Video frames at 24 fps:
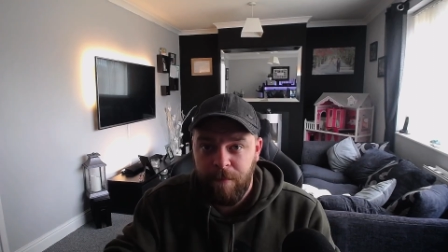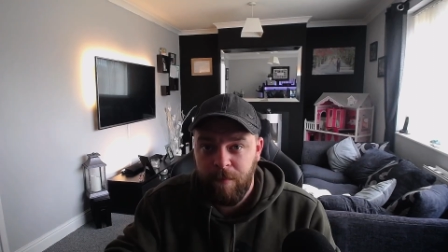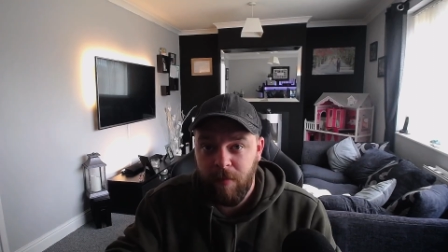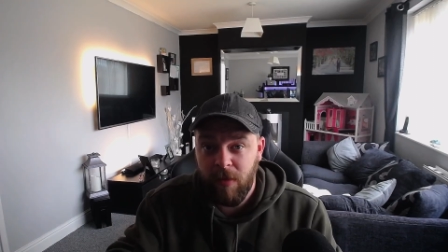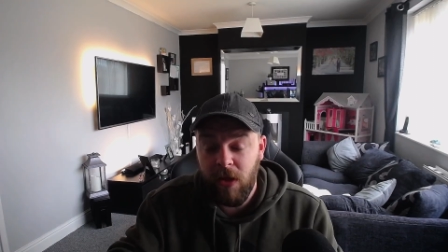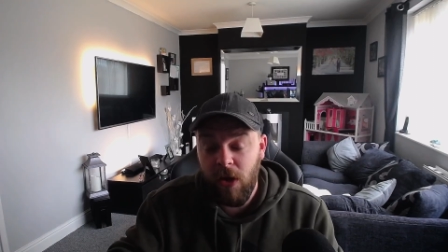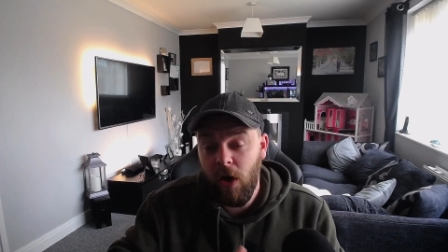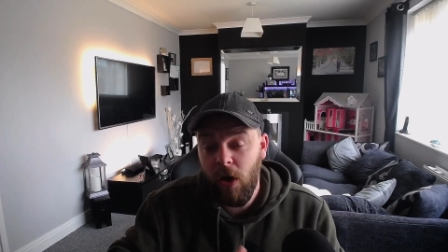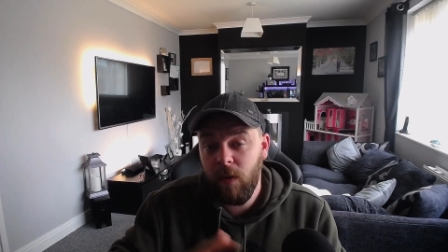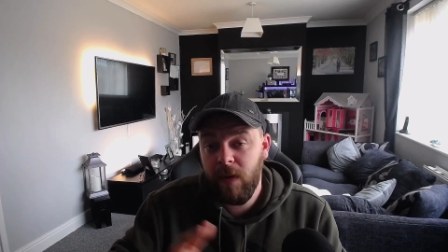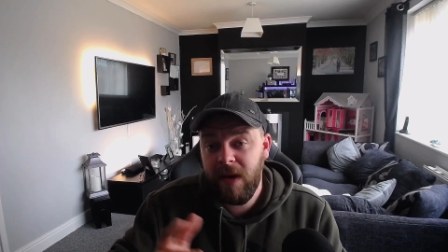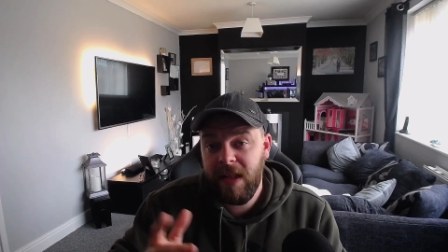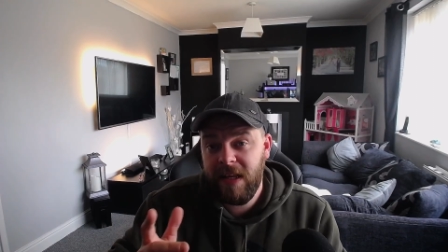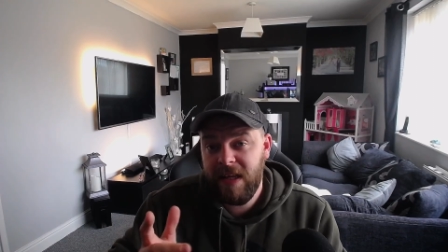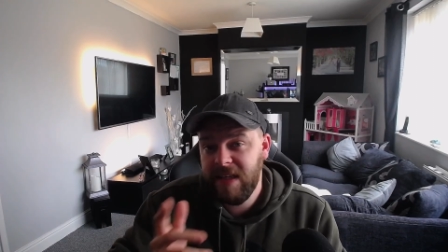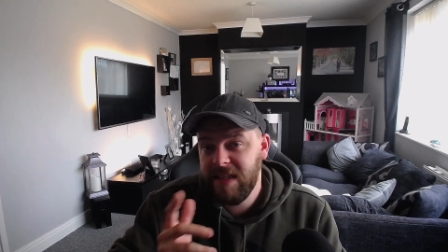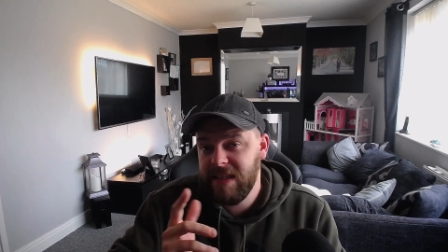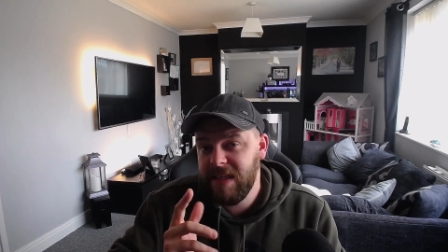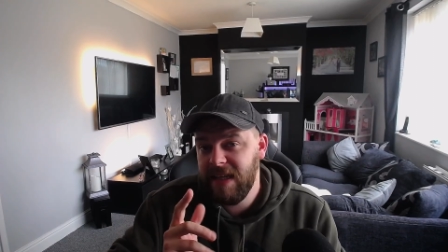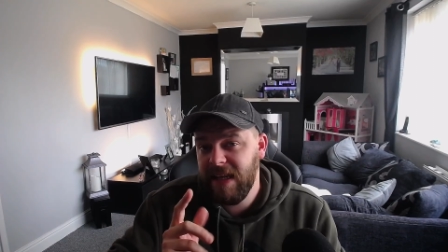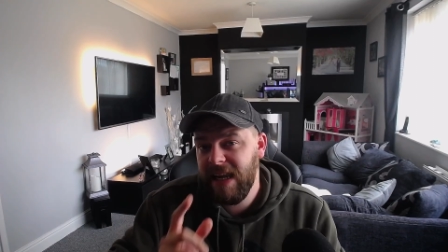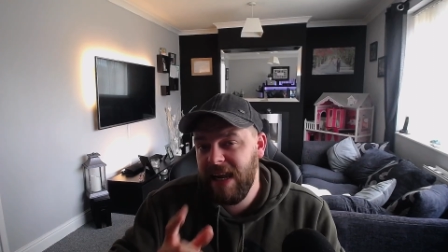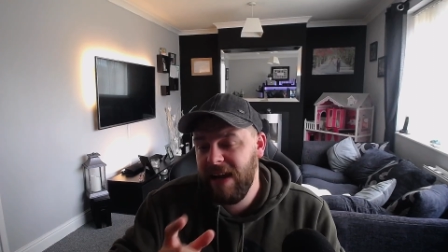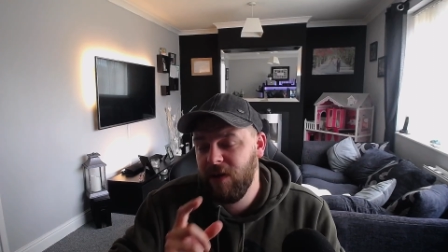knowing
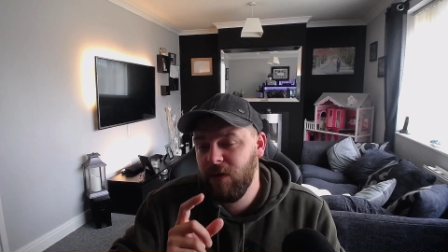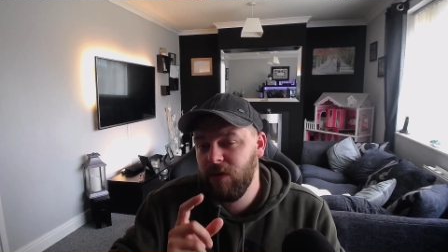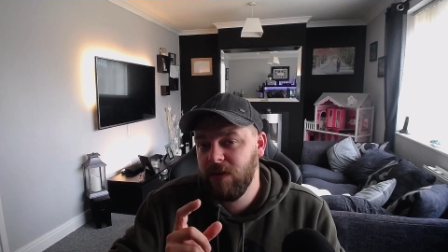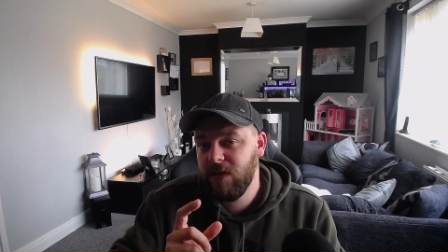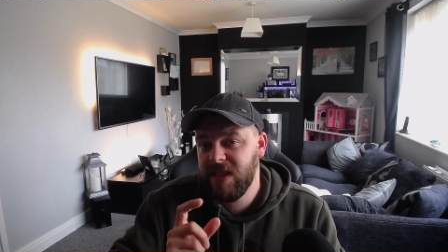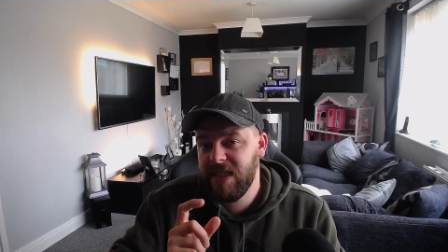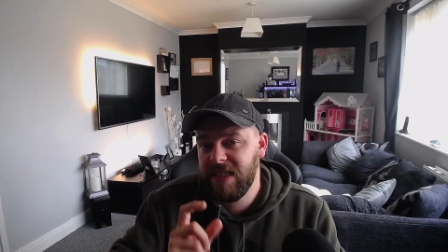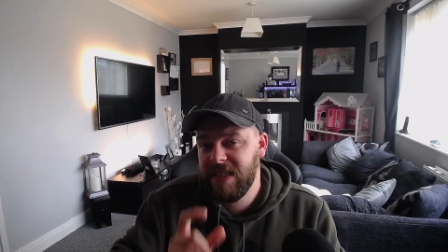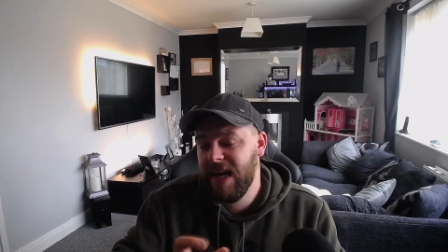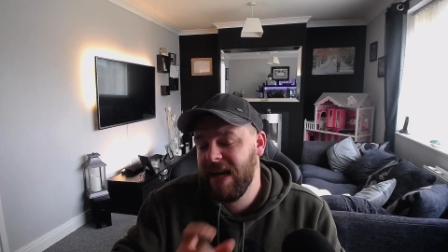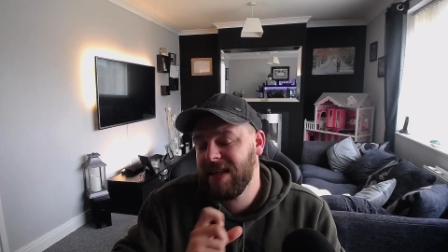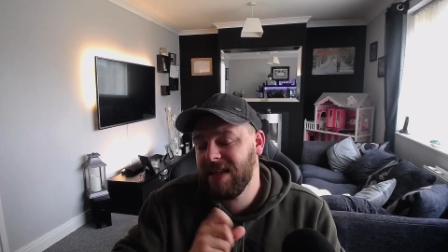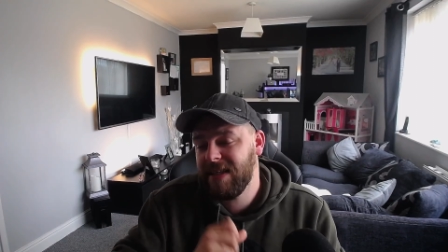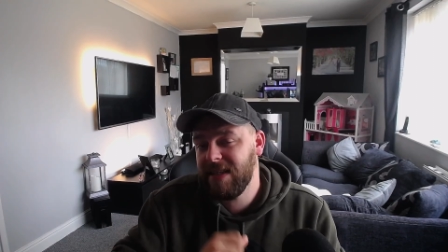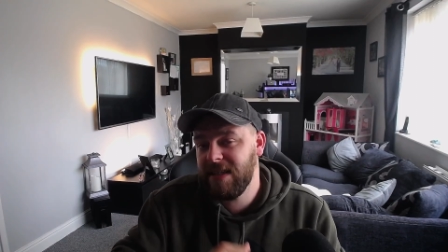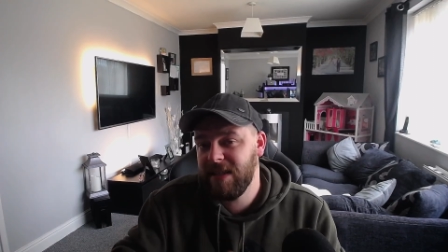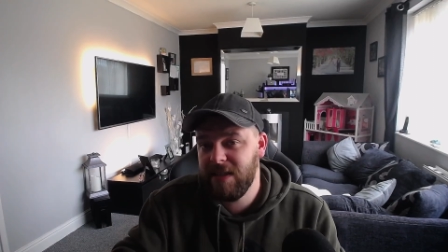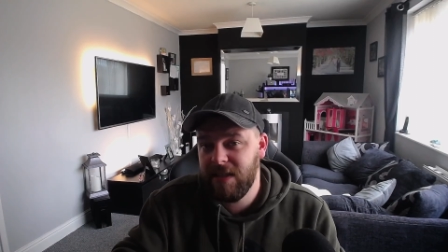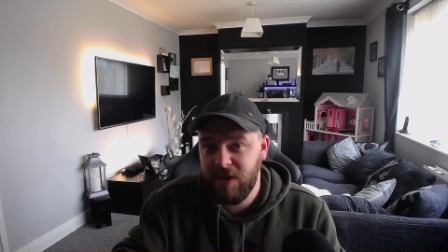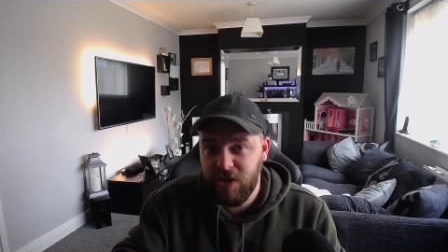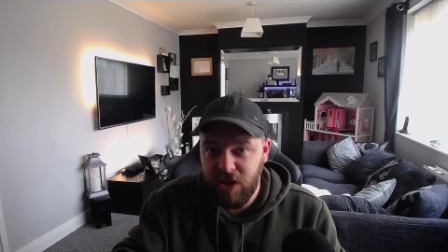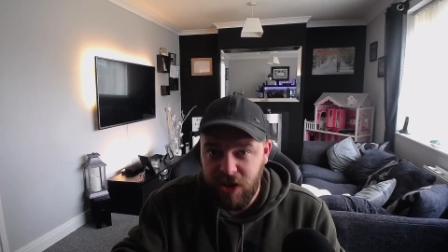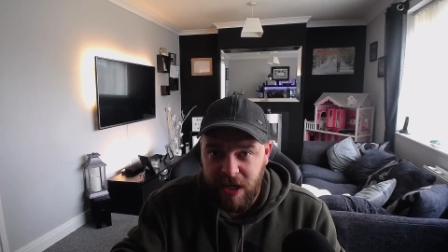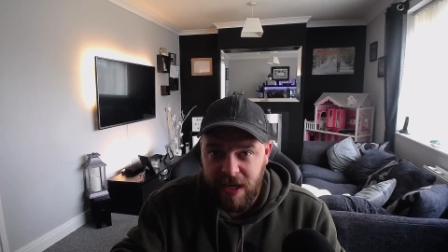this little
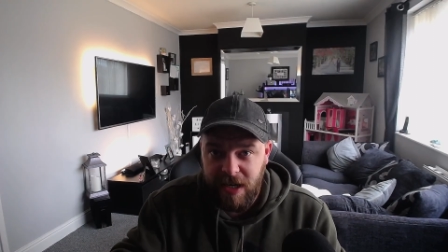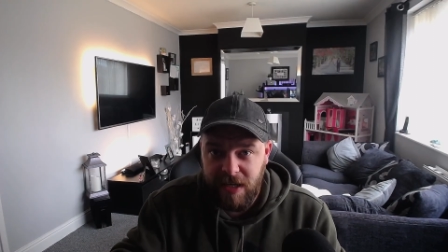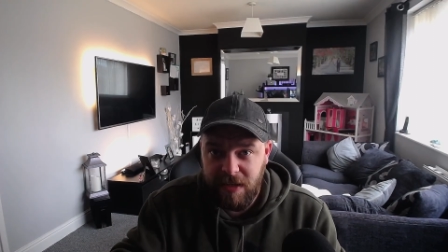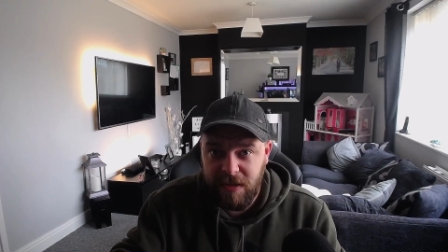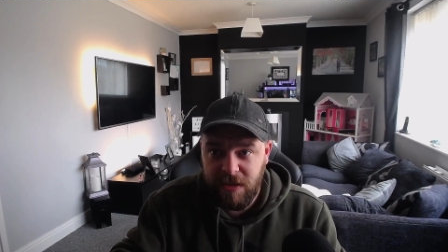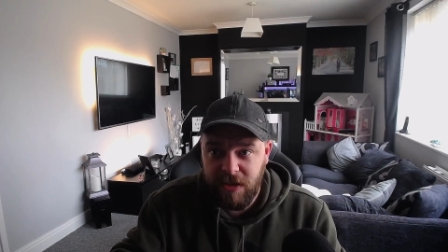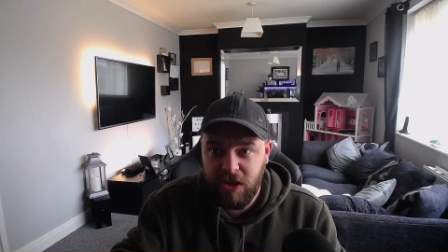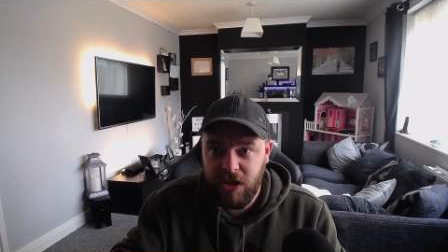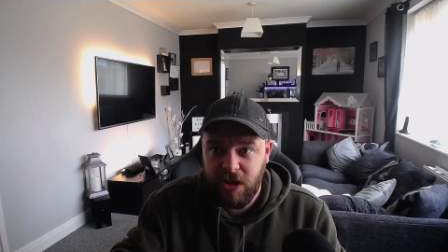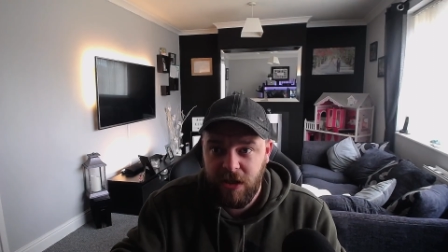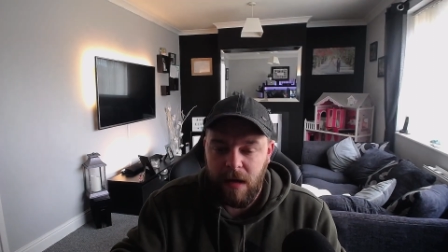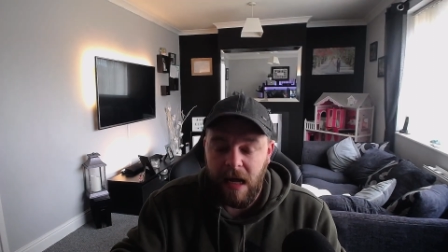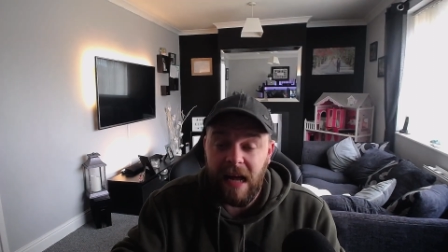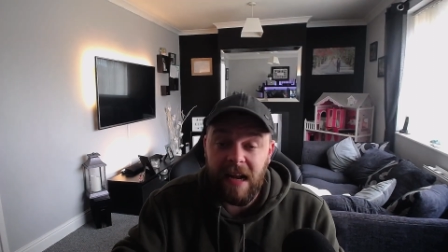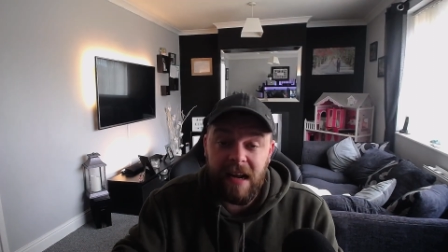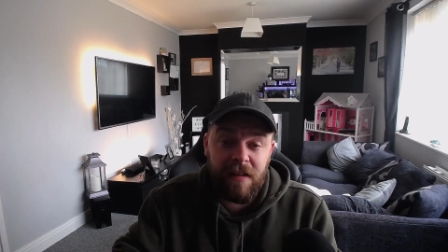setting to change.